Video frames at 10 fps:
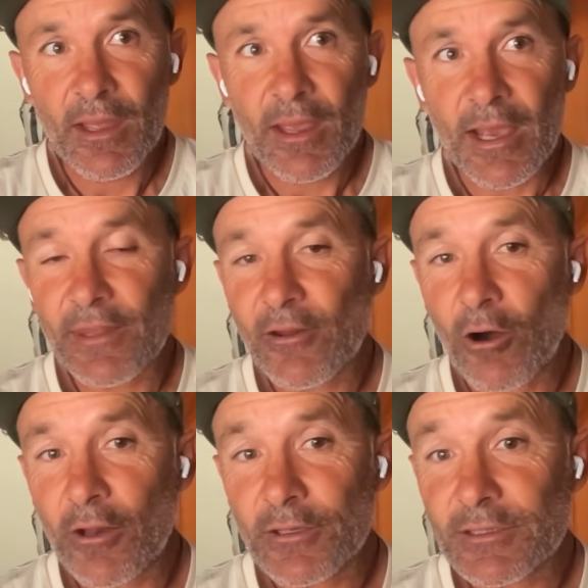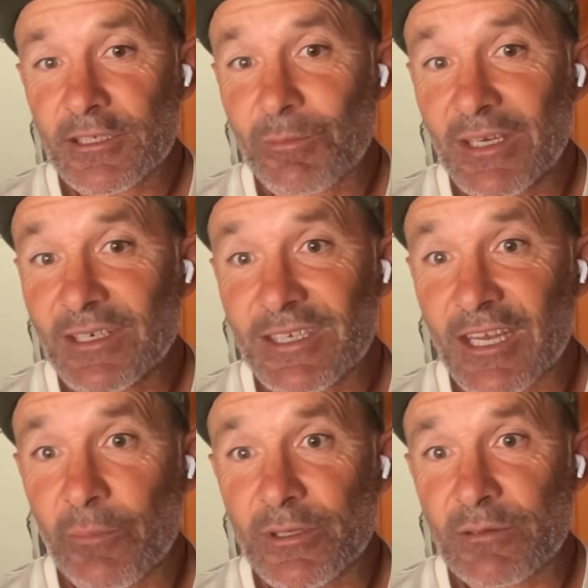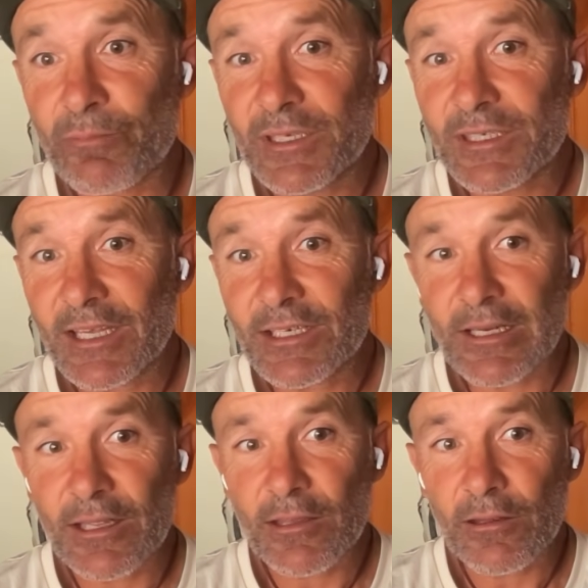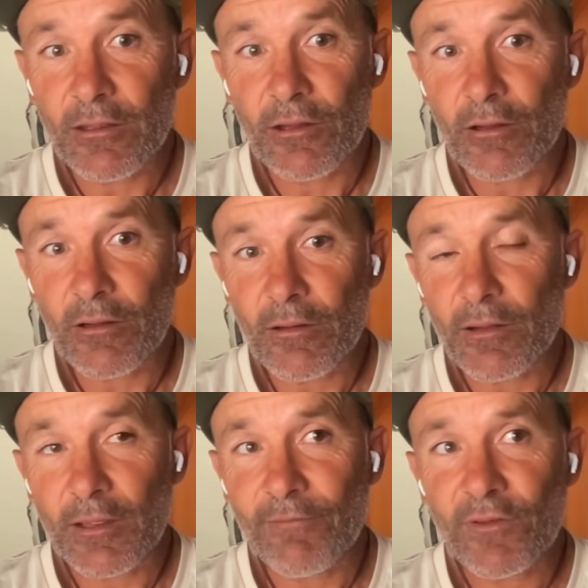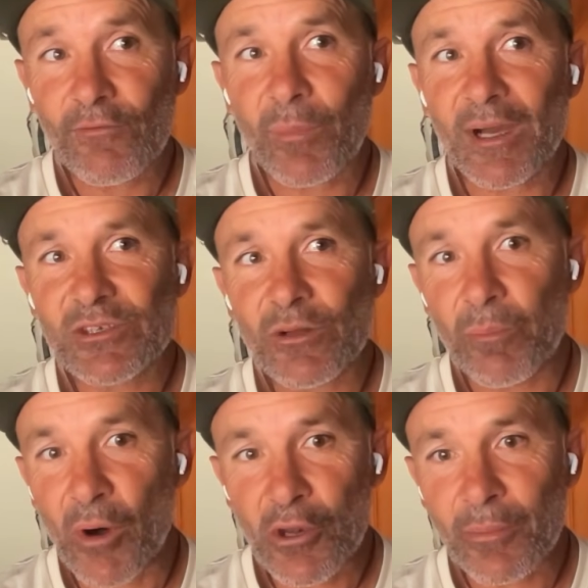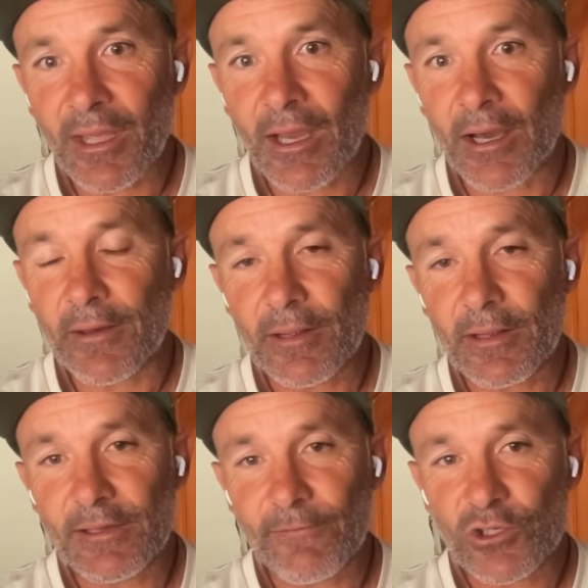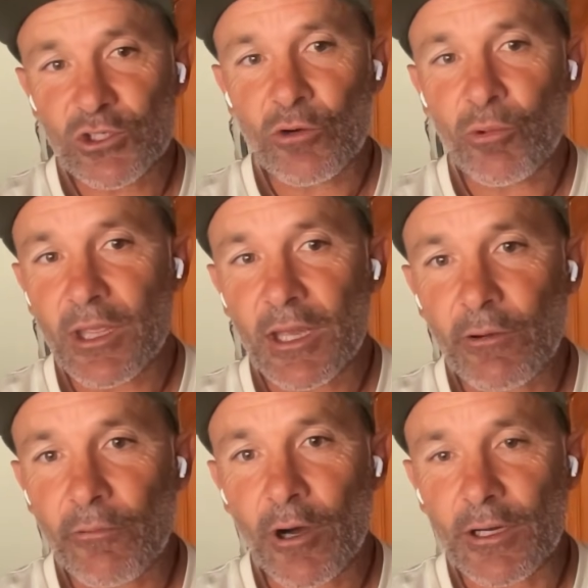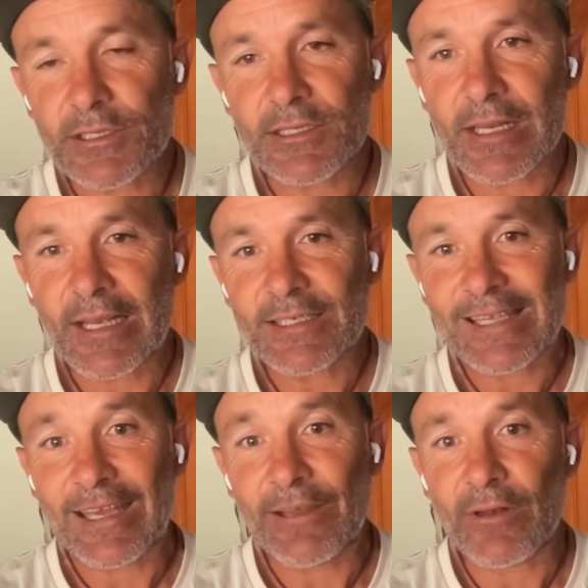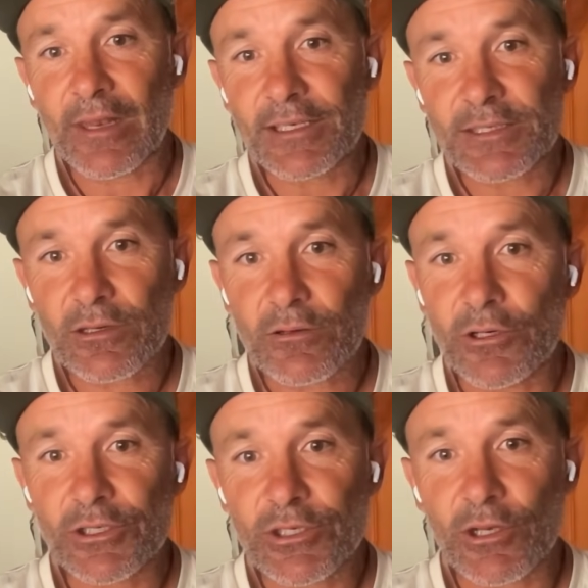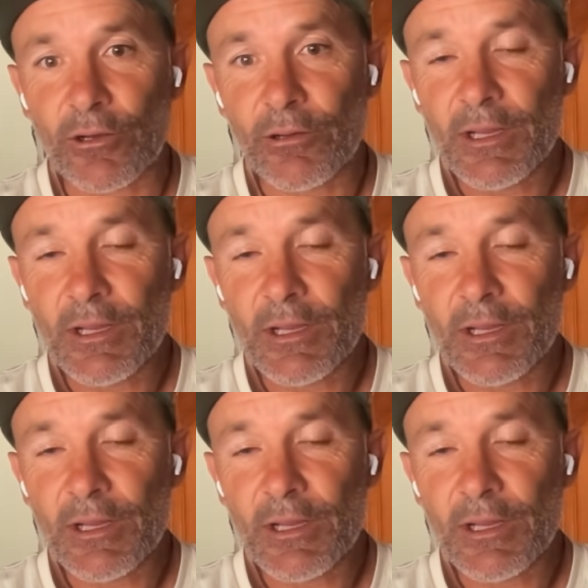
and that harder suspension setup, it's essentially, even if your bike's not bottoming out, for sure when you're hitting rocks, there's less give and less cush. So,